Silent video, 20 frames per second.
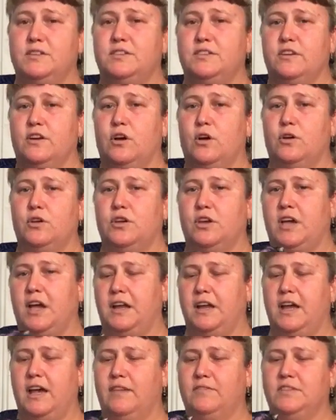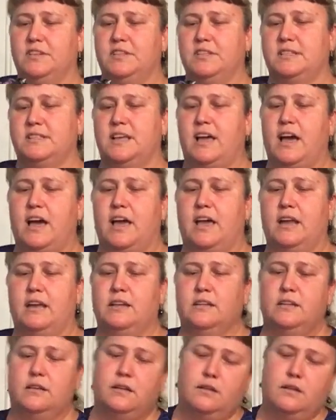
So you kind of have to decide